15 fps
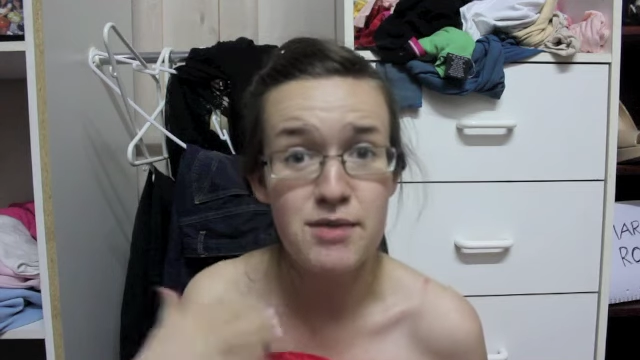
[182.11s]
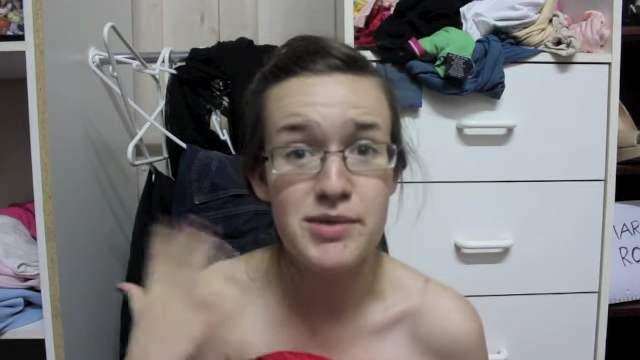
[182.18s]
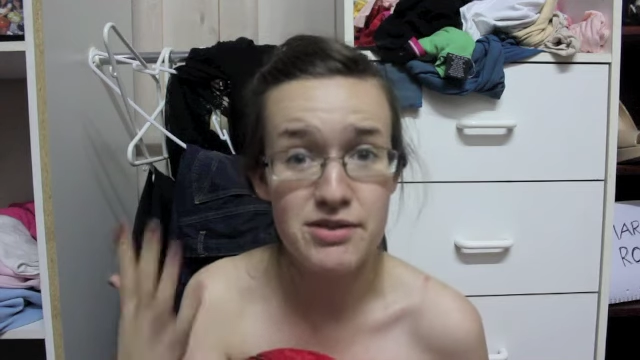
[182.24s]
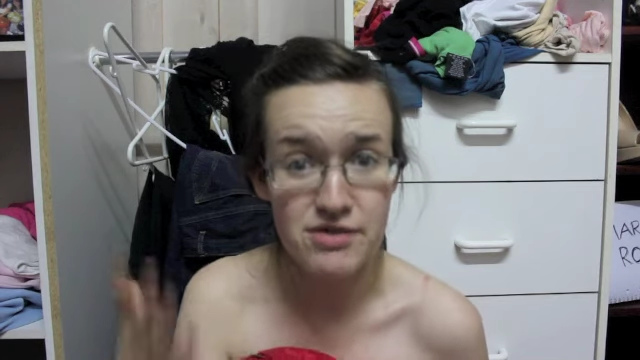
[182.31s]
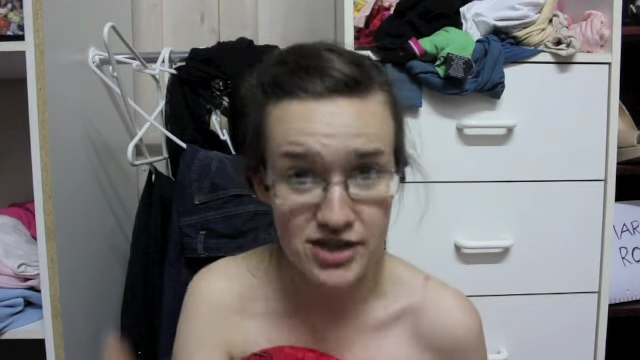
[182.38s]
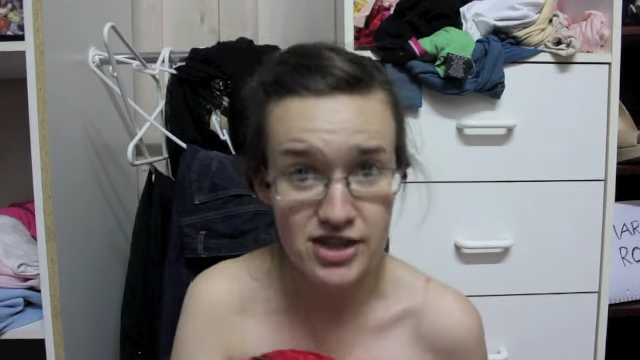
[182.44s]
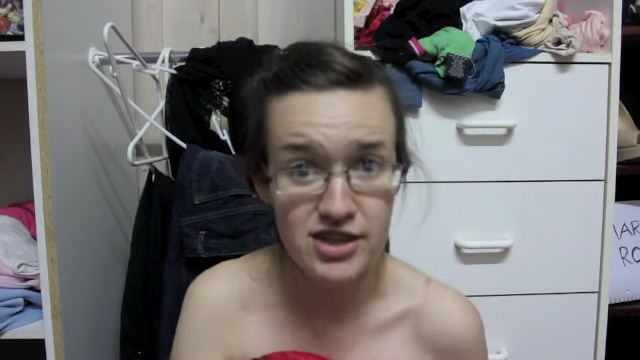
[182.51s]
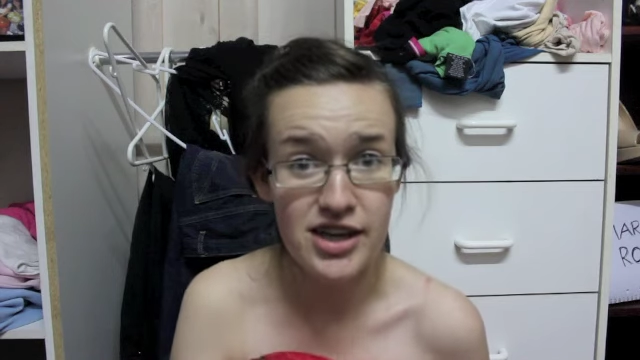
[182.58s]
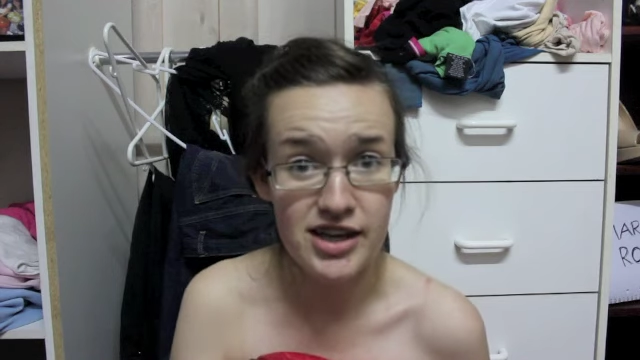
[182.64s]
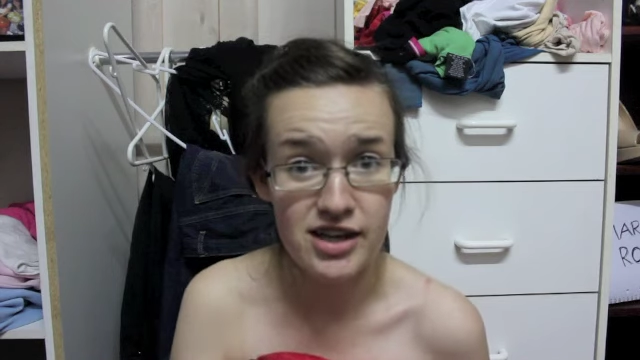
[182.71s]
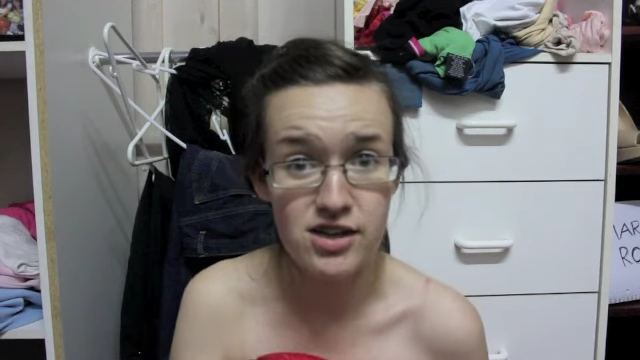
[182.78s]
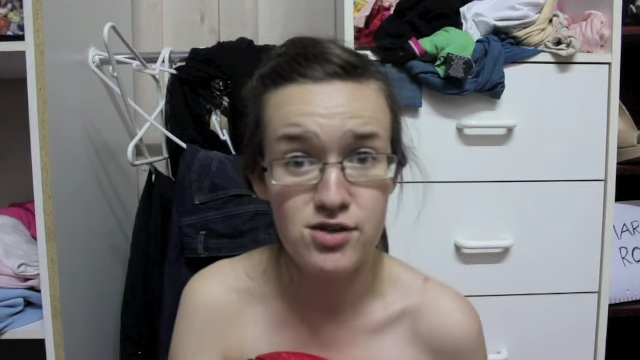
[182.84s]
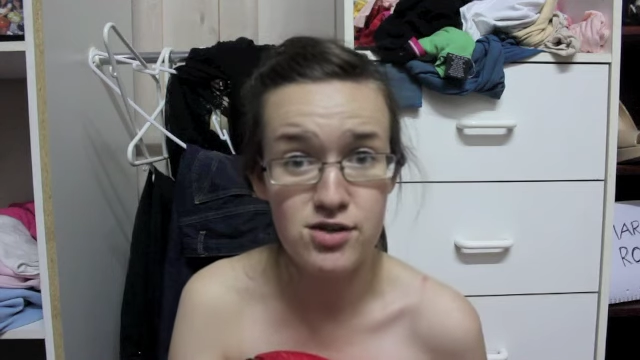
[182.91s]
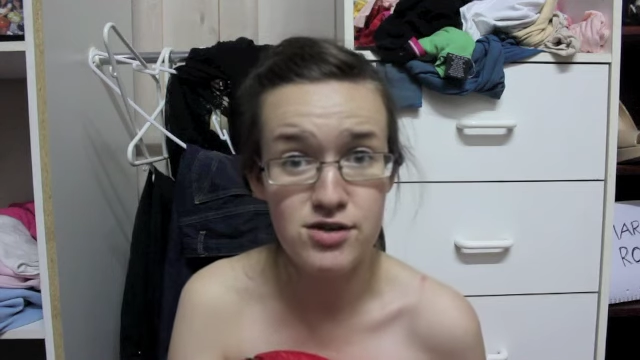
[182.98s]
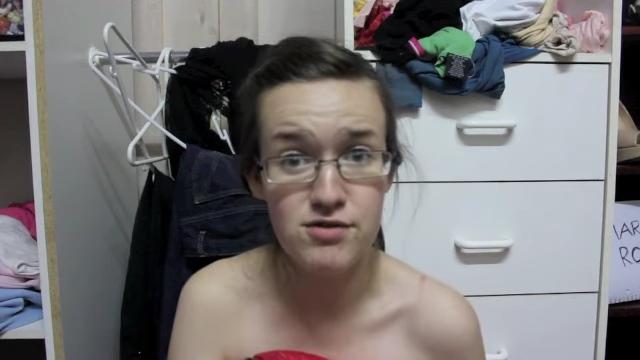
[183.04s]
I'm giving it like a
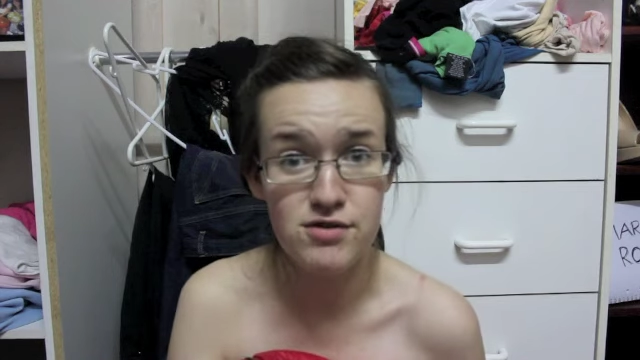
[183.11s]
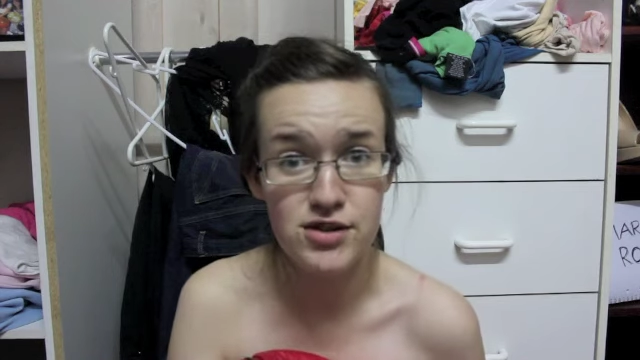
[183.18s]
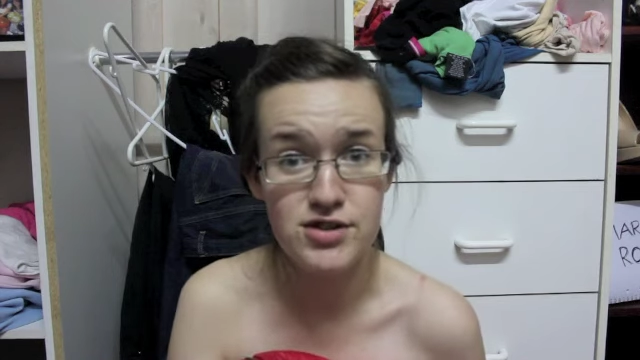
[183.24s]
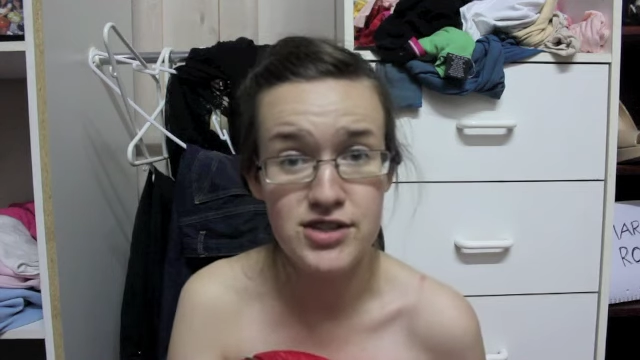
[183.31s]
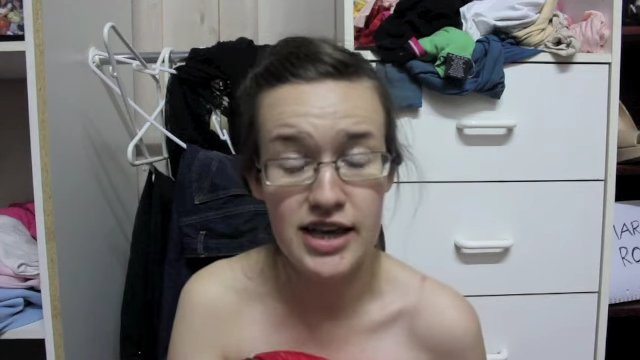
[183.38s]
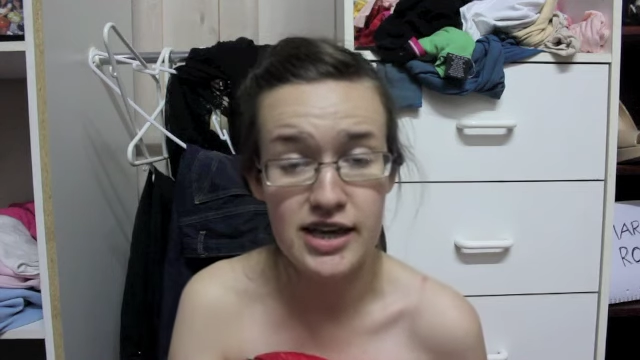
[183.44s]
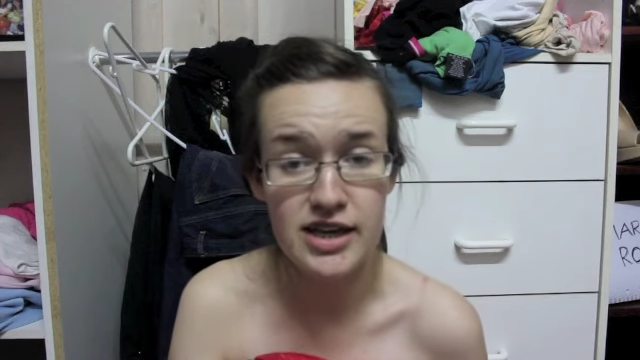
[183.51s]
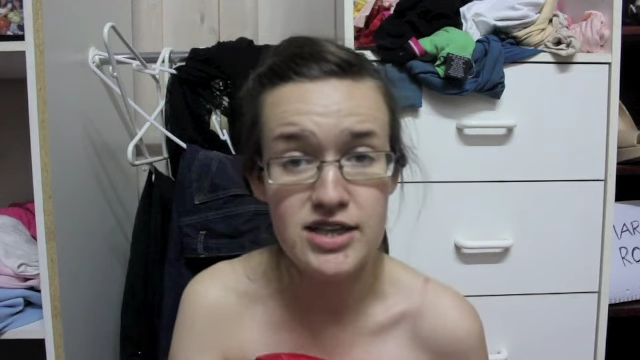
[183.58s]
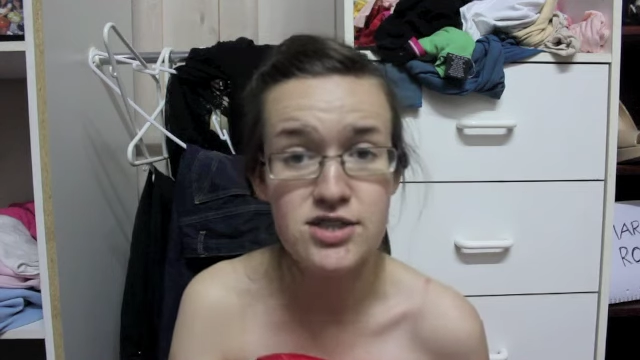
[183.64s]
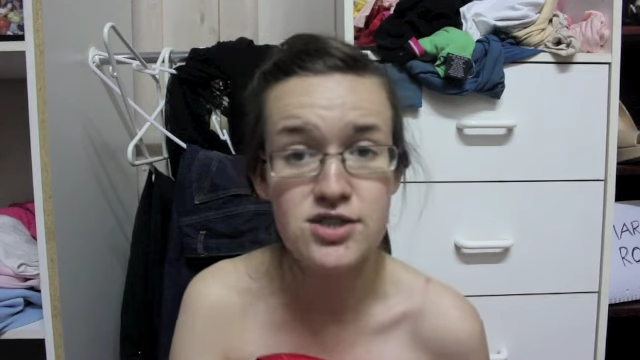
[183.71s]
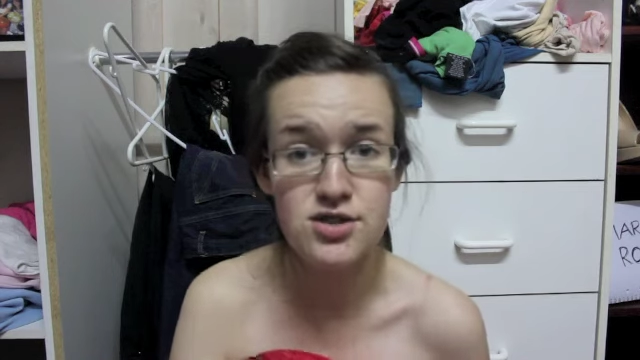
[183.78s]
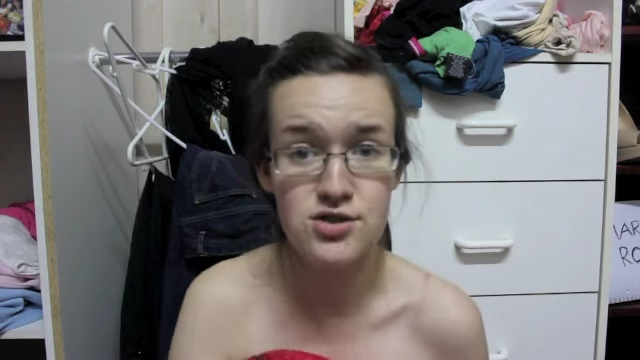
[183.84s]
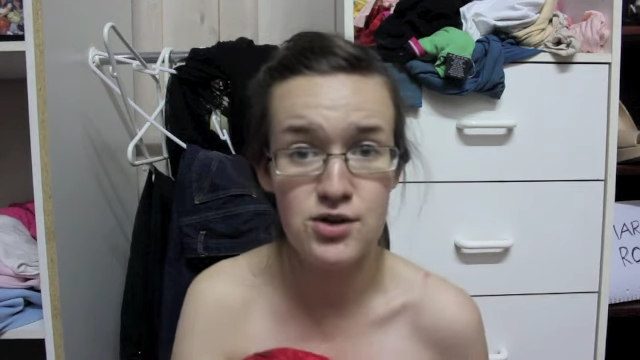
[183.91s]
good few seconds,